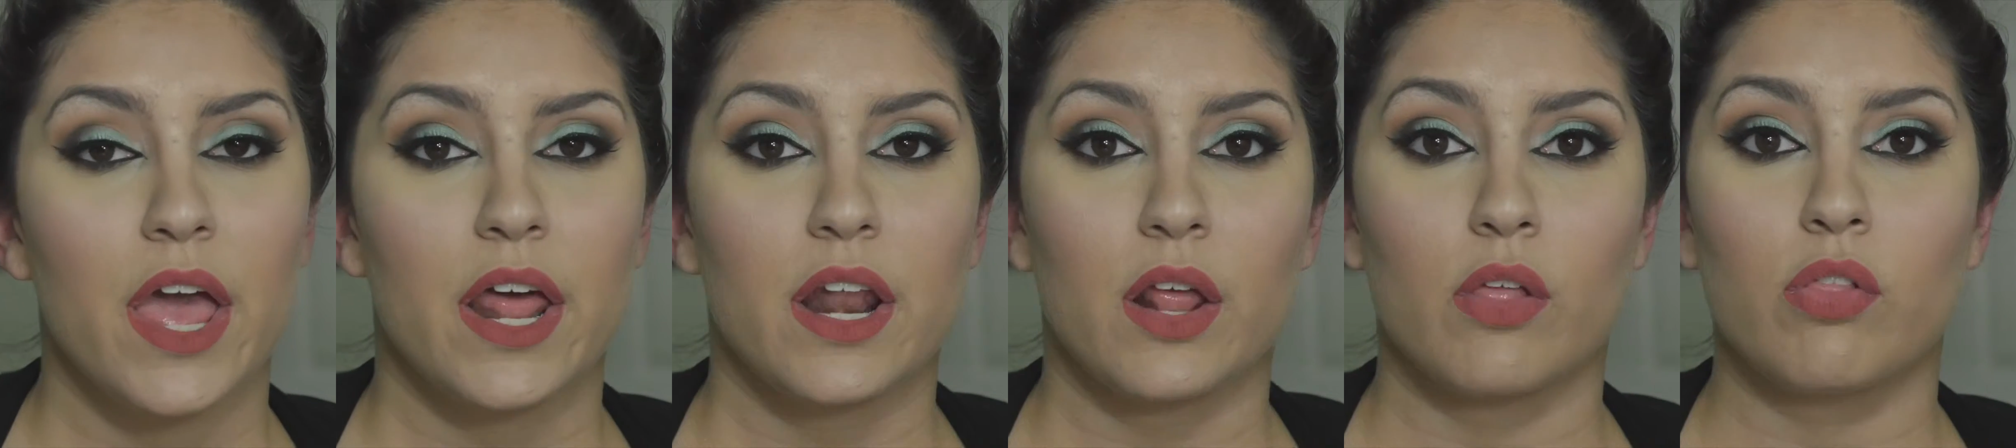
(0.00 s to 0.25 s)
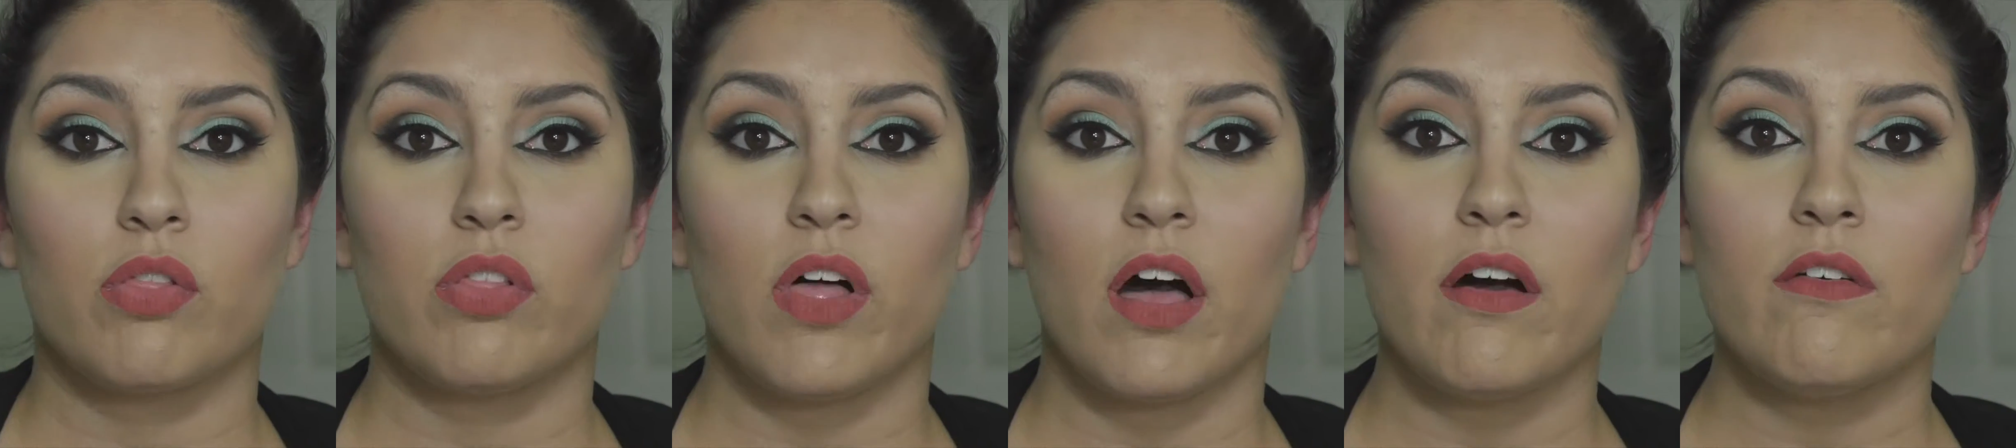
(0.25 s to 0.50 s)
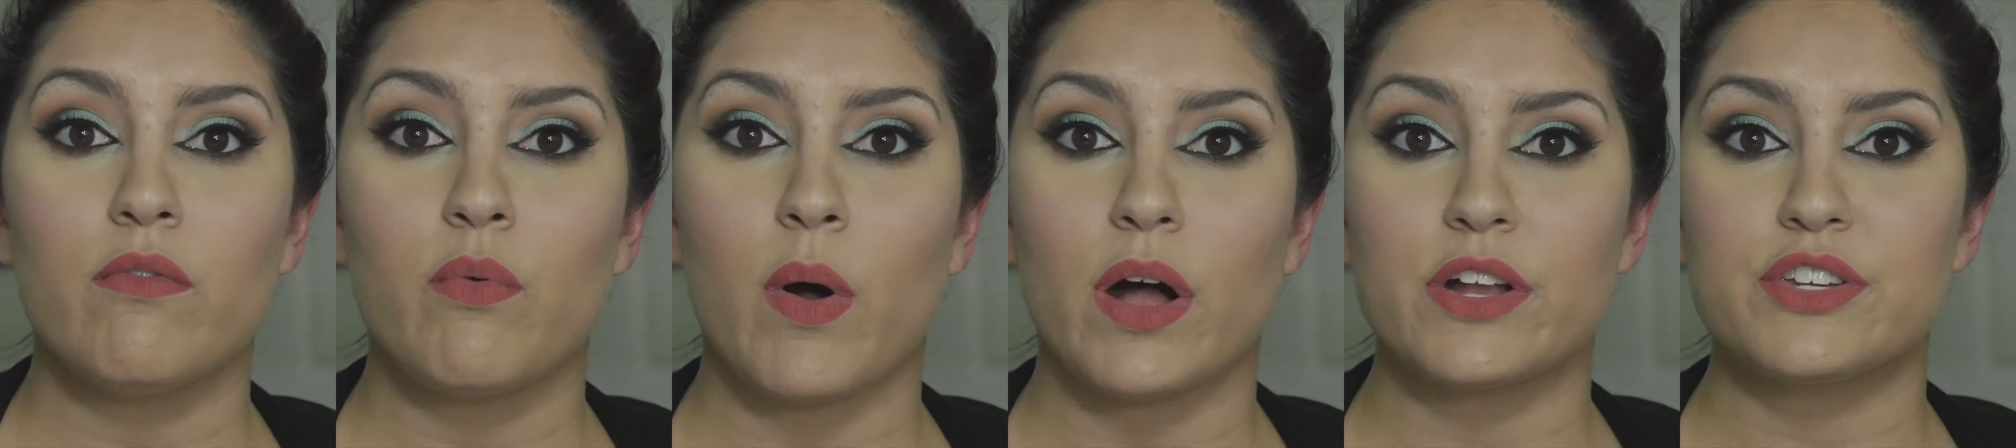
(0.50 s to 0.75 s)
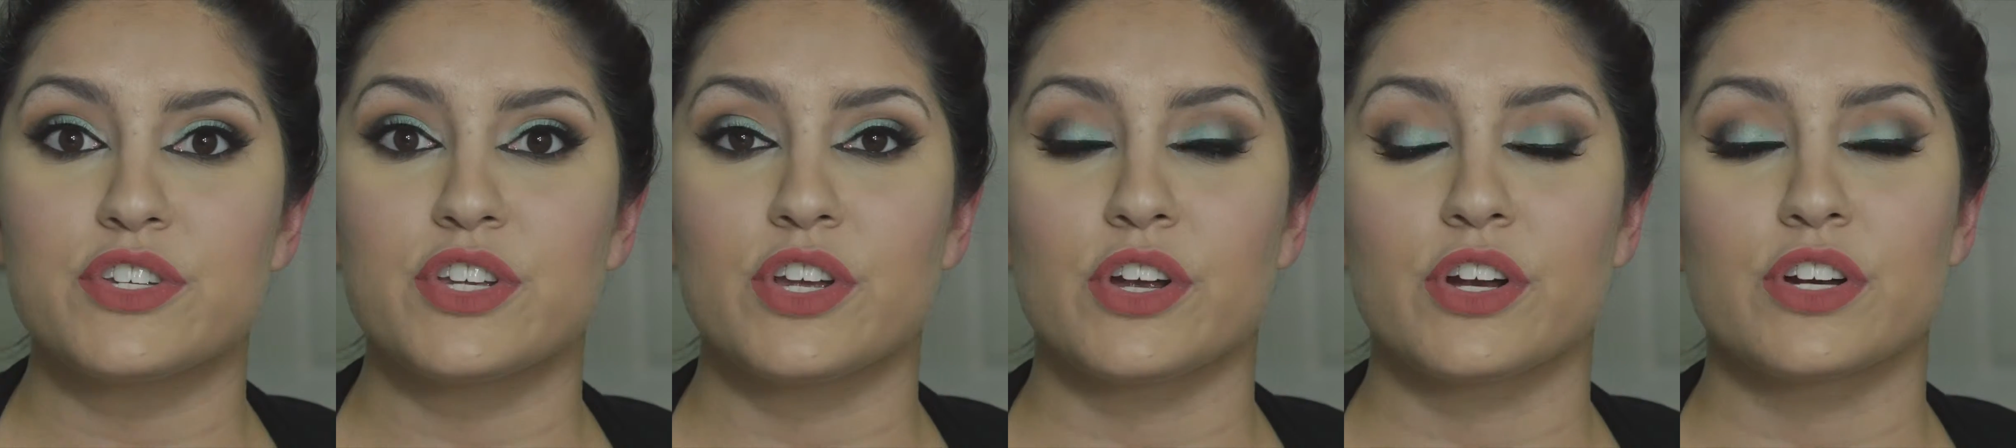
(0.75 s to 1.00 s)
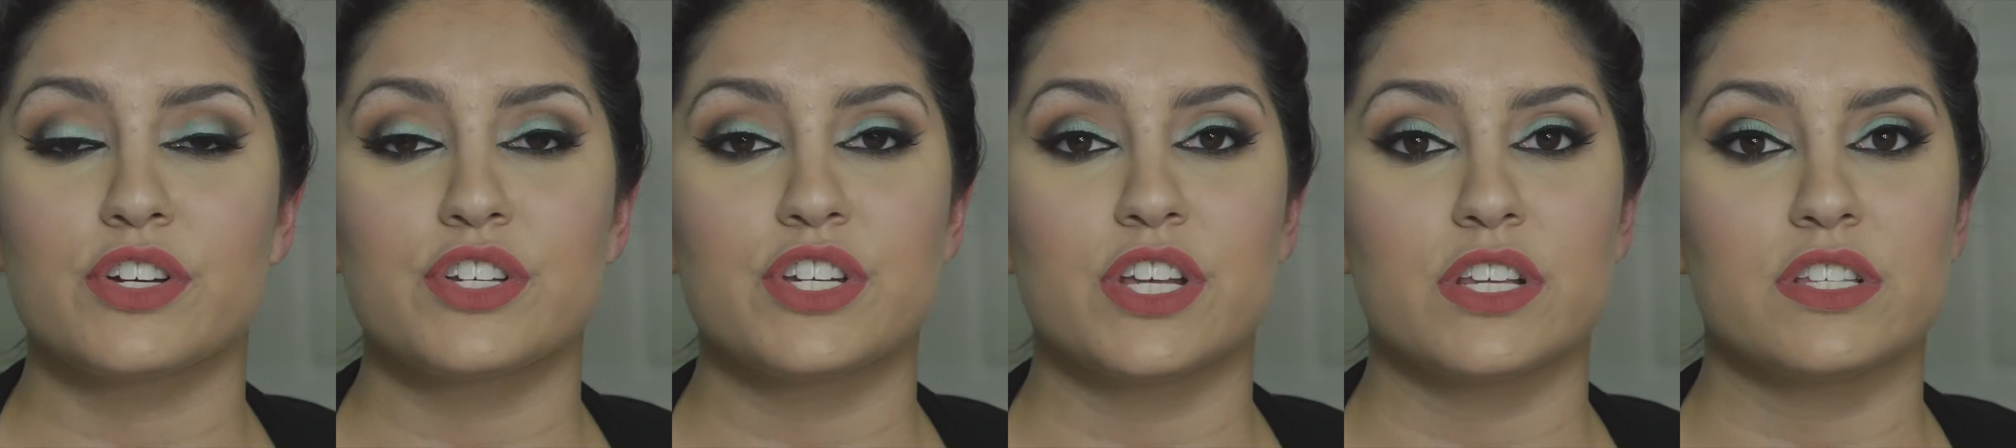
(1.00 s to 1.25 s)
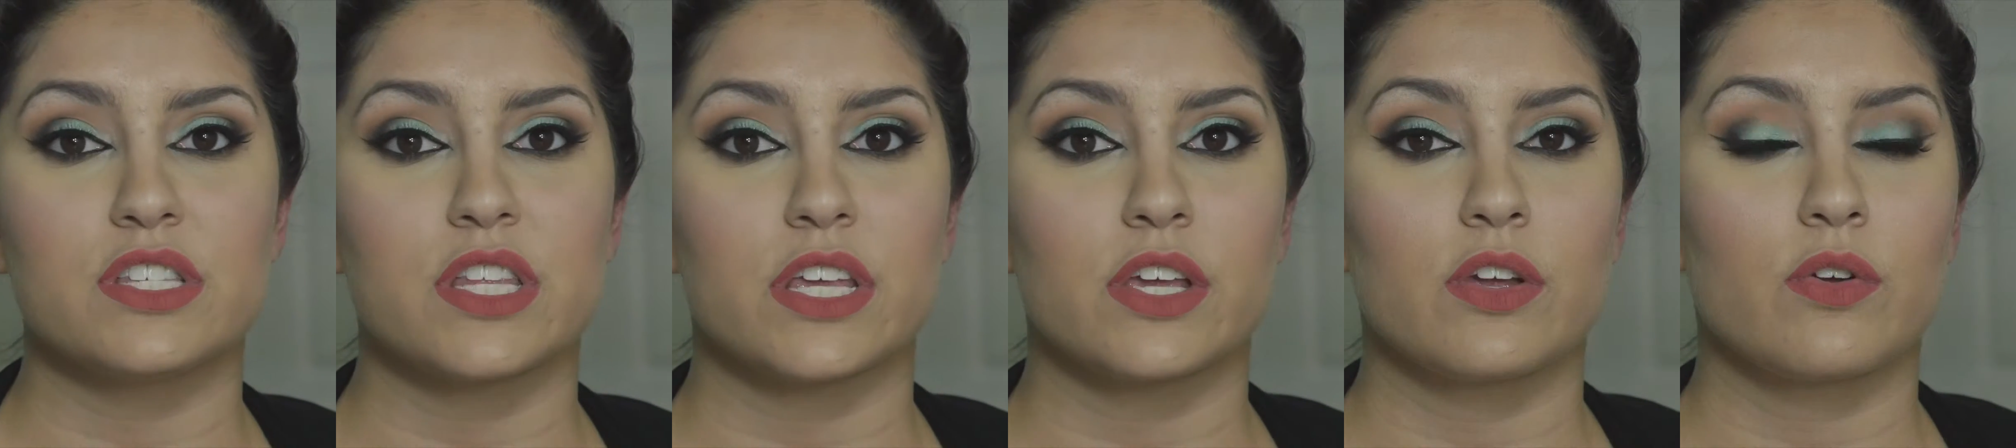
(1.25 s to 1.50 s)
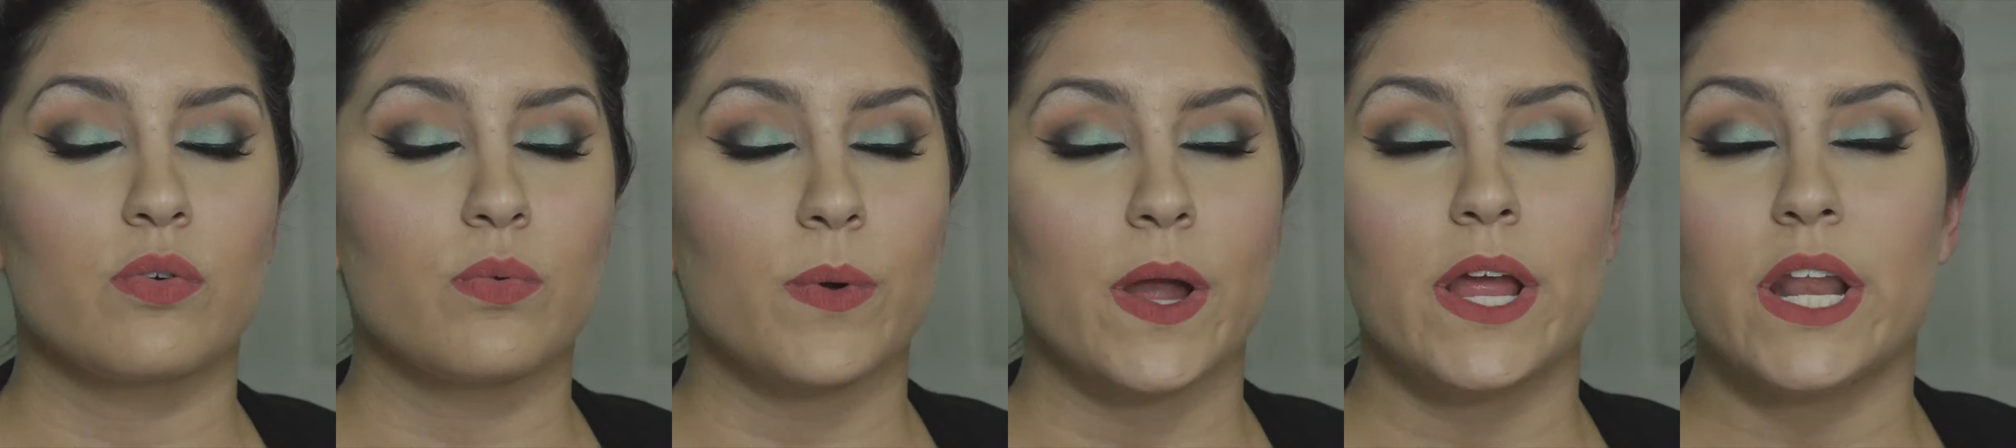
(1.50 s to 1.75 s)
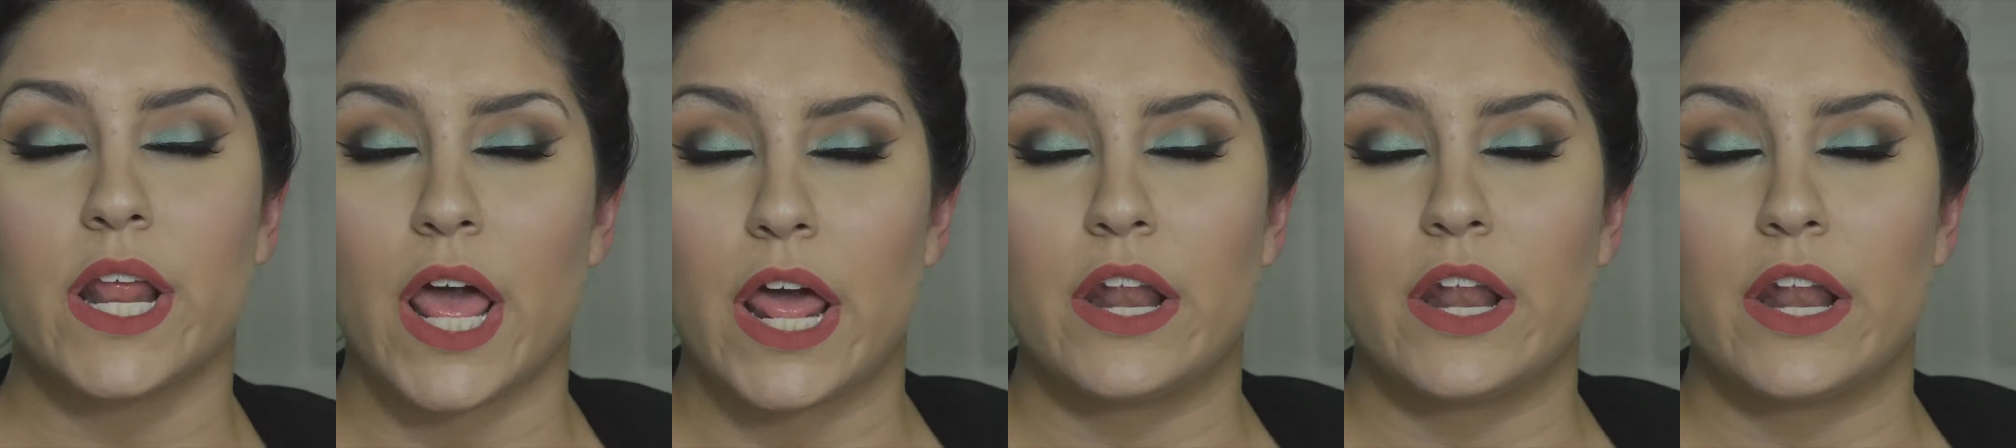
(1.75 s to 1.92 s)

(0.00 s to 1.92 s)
I love watching her. She has like great